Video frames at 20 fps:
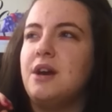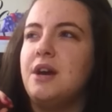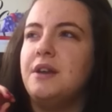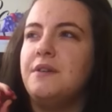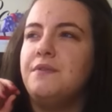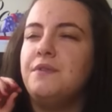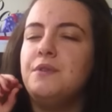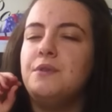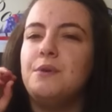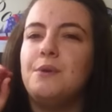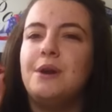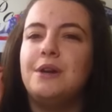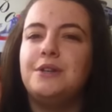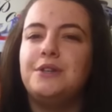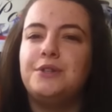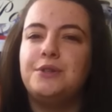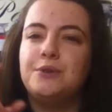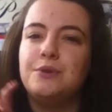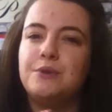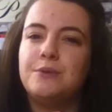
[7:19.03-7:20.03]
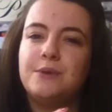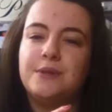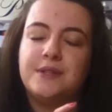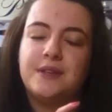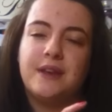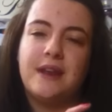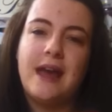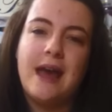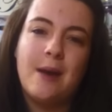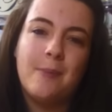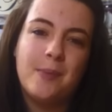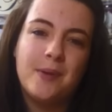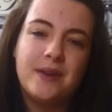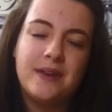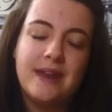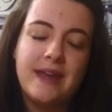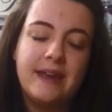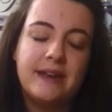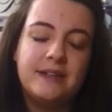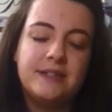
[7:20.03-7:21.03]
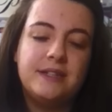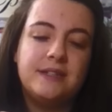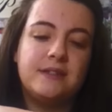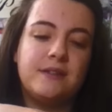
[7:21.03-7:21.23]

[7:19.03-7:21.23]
kind of not quite sure what's going to happen next.